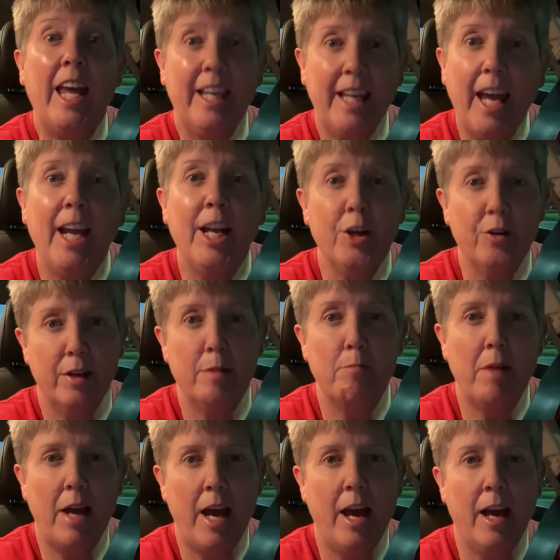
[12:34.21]
catering
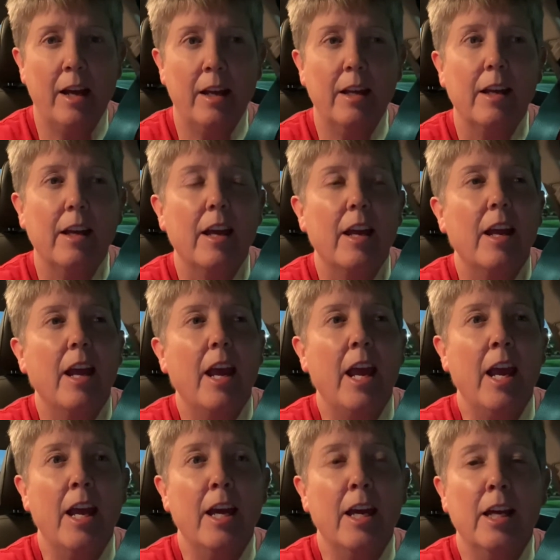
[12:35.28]
bag,
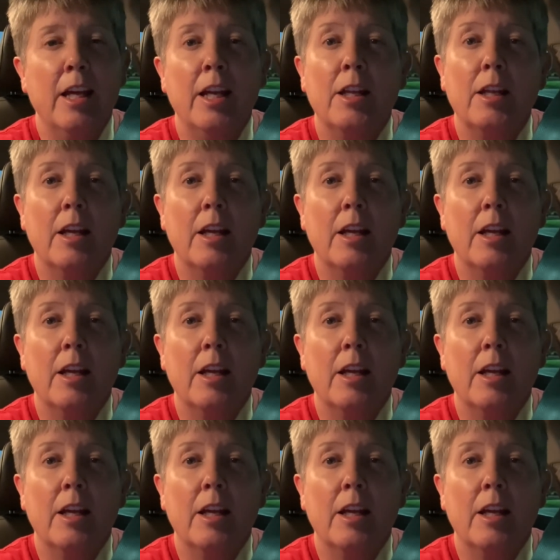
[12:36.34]
and